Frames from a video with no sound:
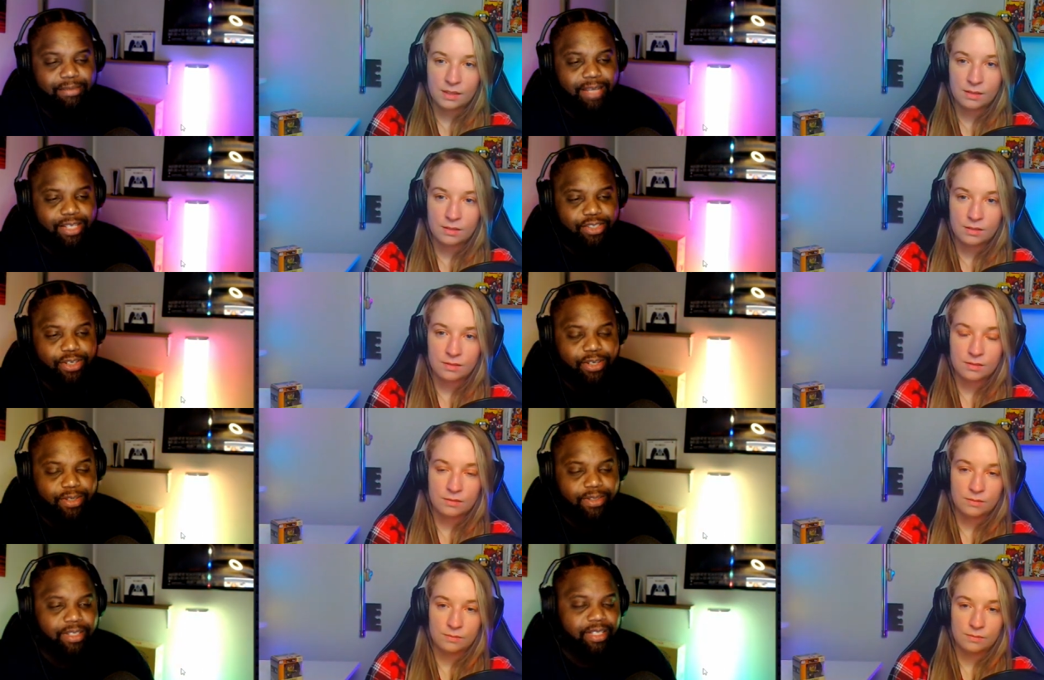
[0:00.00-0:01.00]
Speaker 1: like
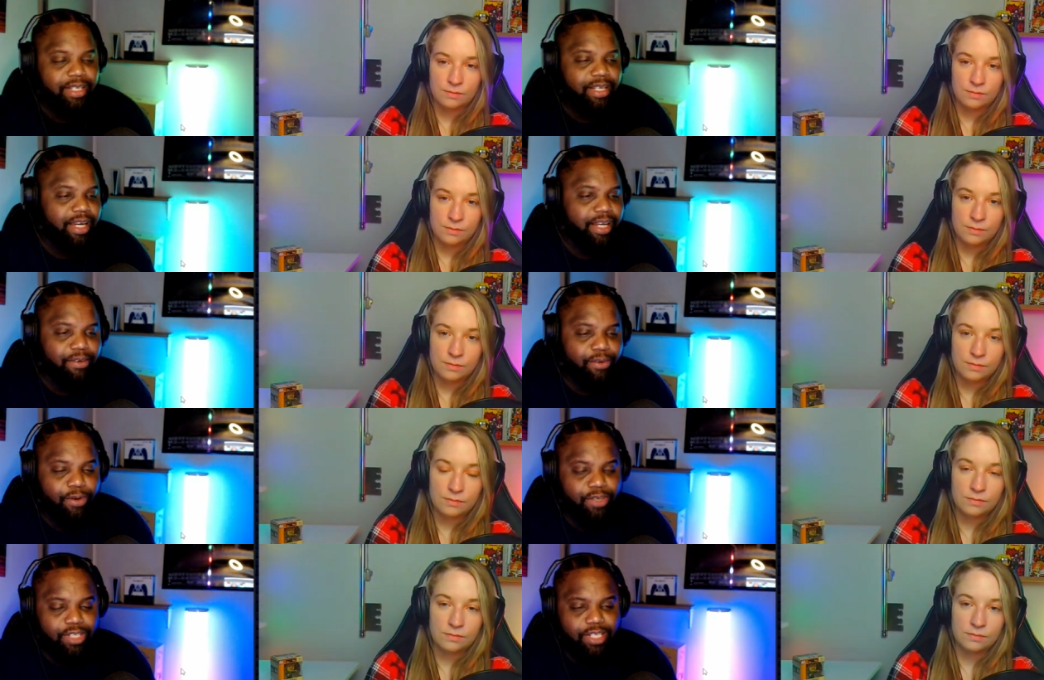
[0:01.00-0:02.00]
Joel. And of
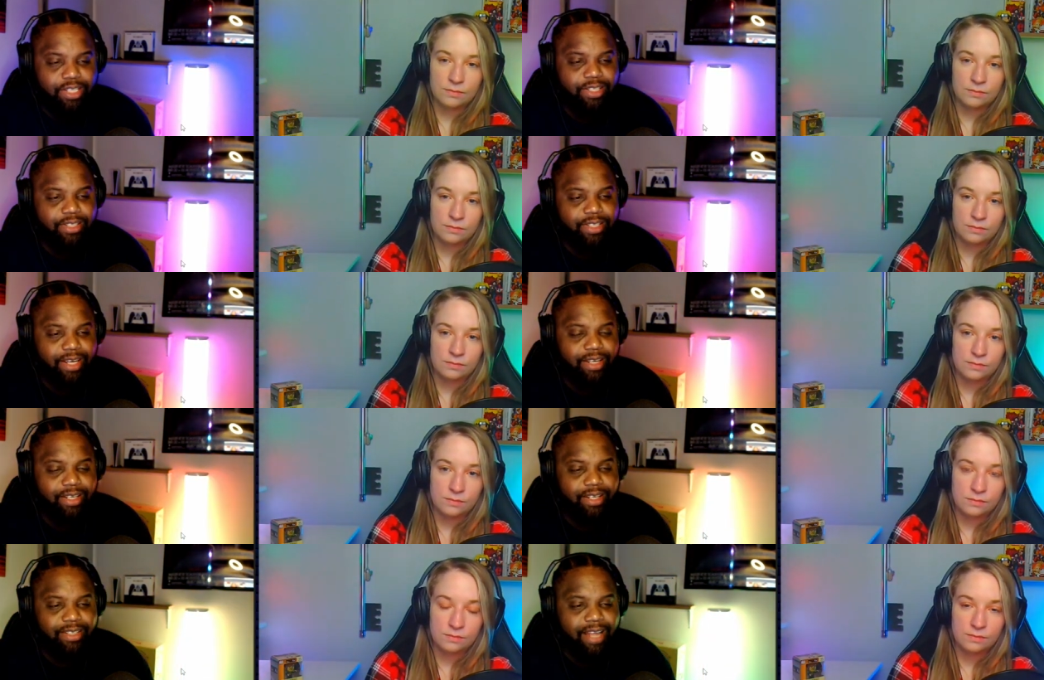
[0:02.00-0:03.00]
course she just looks like
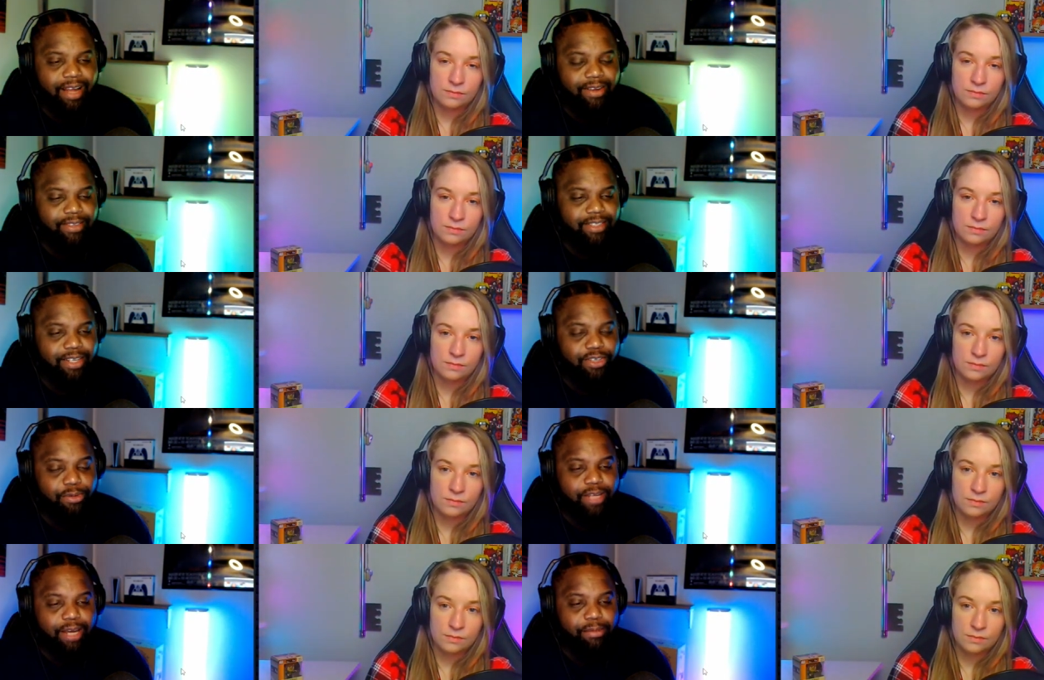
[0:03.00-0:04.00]
Down
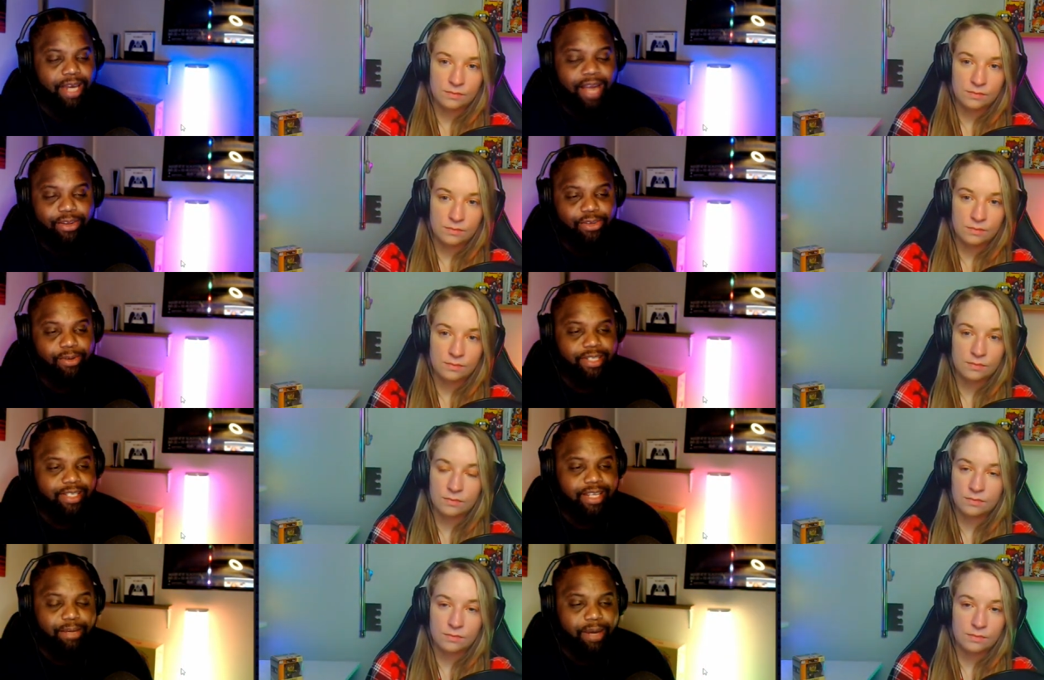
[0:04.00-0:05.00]
syndrome Debbie. I don't know what to
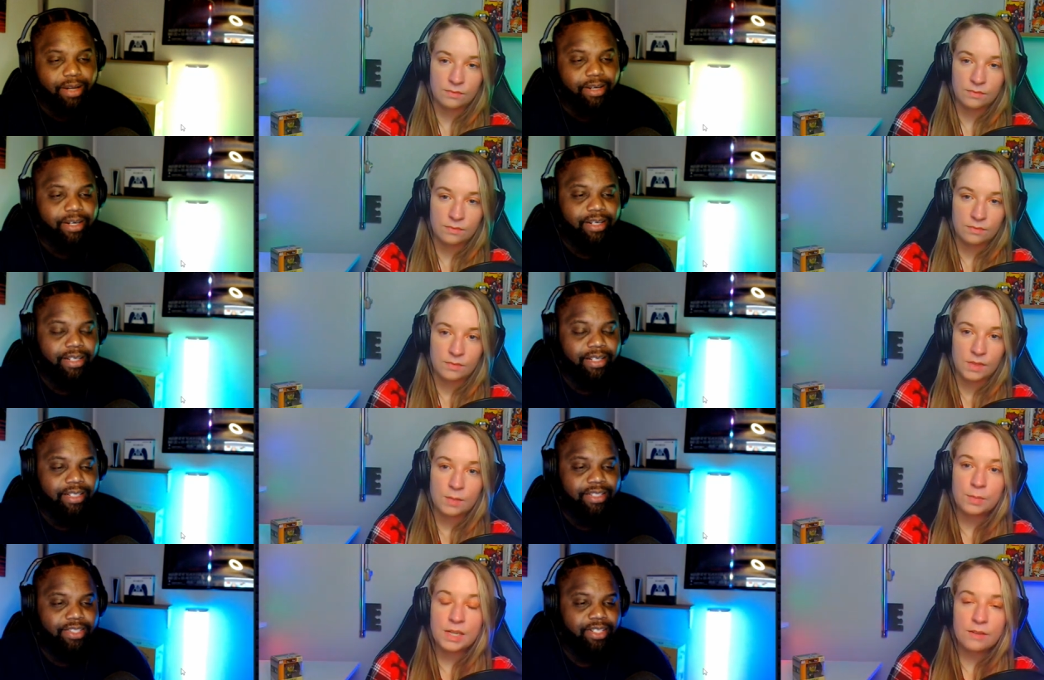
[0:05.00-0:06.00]
say about her.
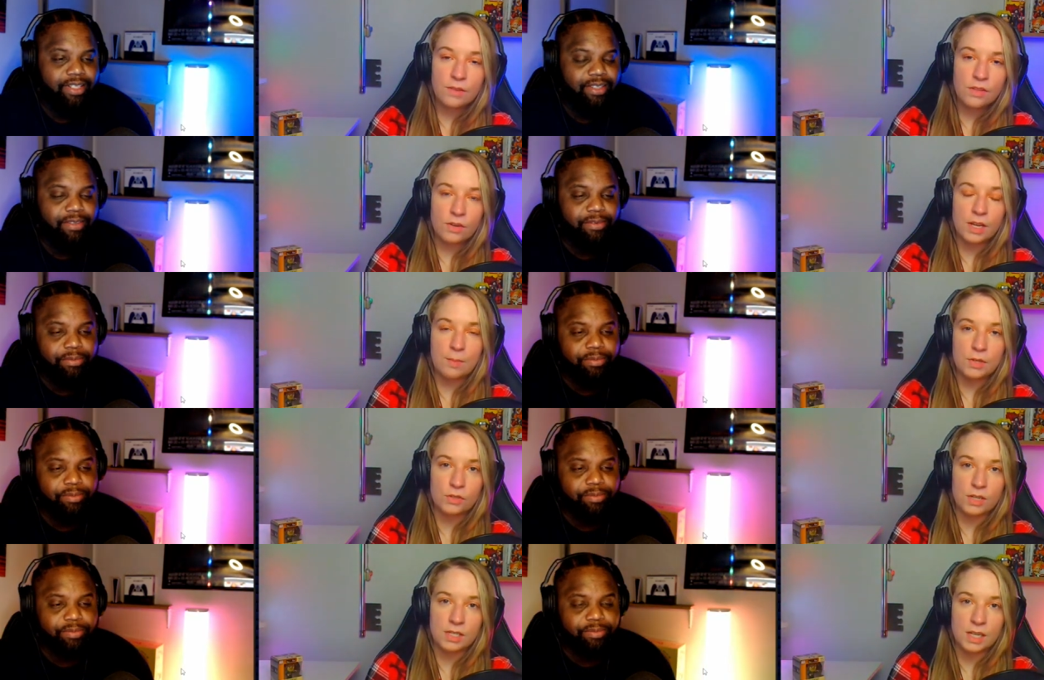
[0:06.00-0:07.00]
Speaker 2: But even their
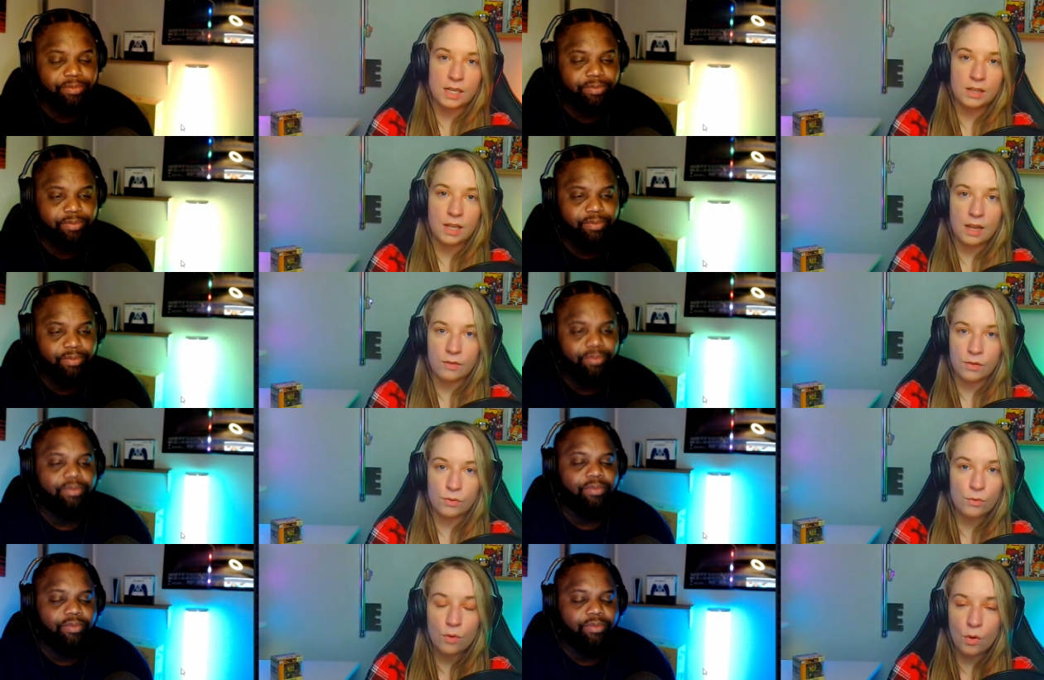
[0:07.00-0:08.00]
chemistry, it's like uh,
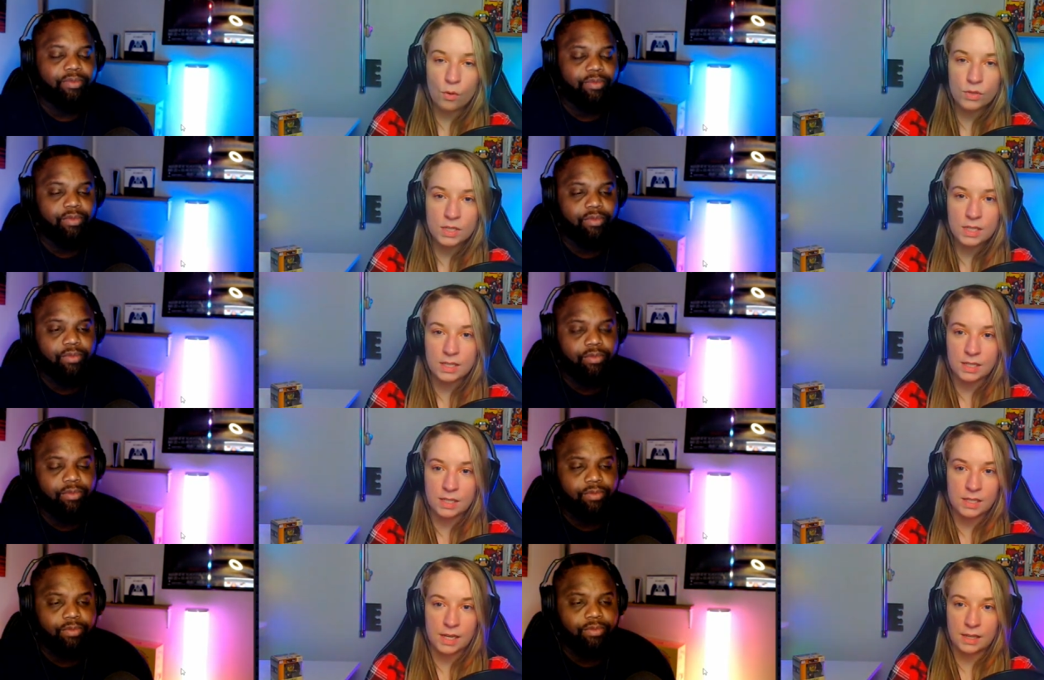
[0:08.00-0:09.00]
through the whole
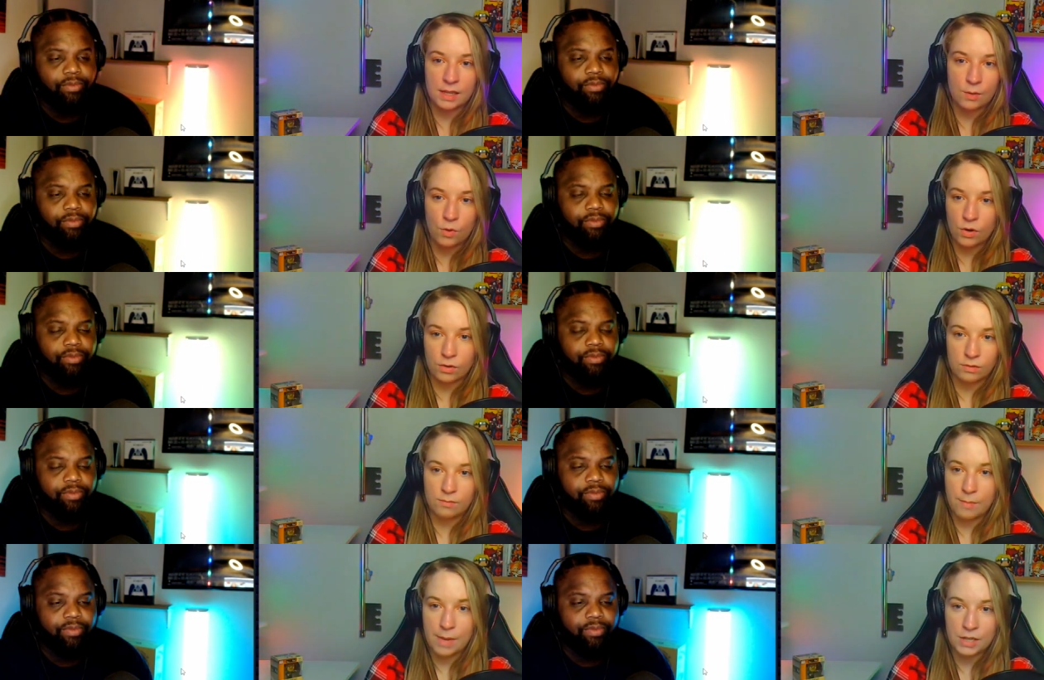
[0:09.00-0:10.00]
seasons, it's like they weren't
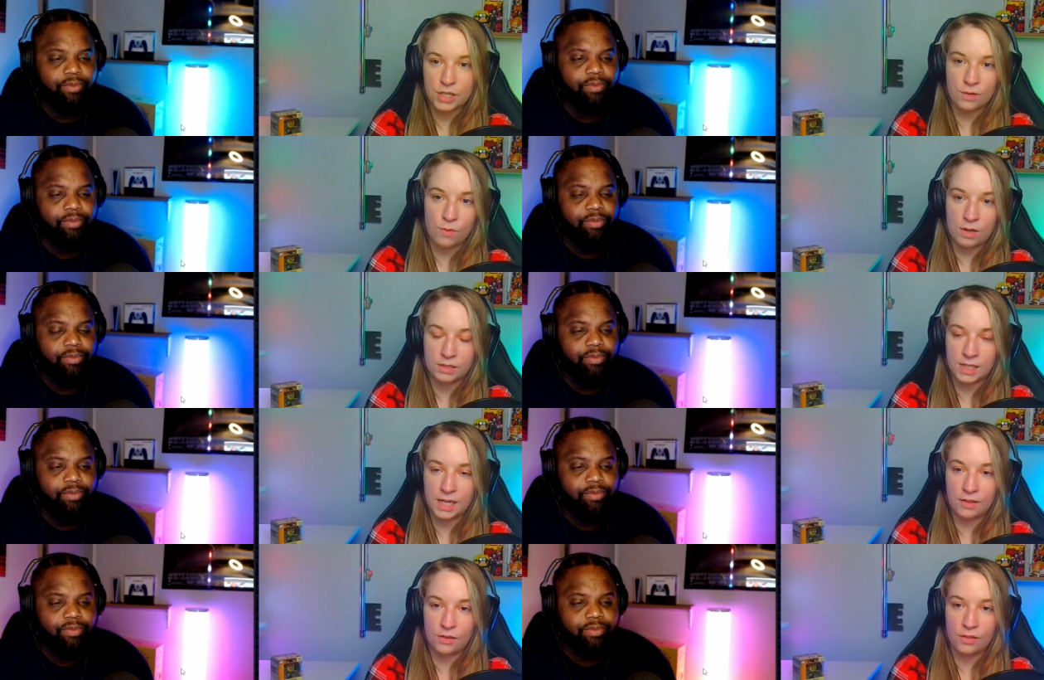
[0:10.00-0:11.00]
meshing well
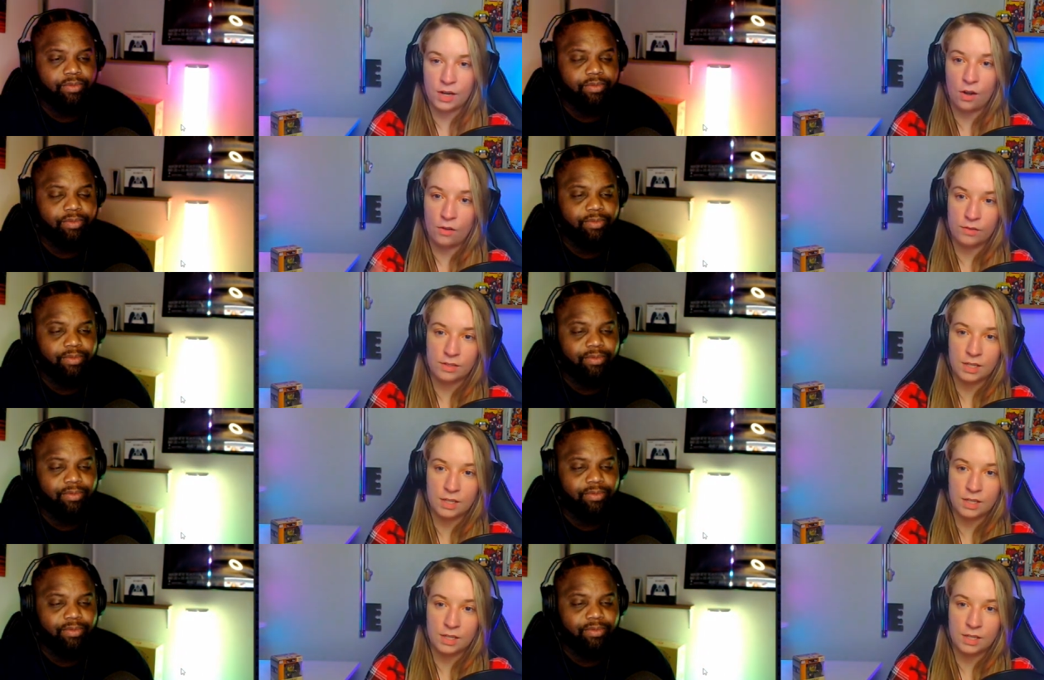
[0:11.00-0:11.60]
together, and then all of a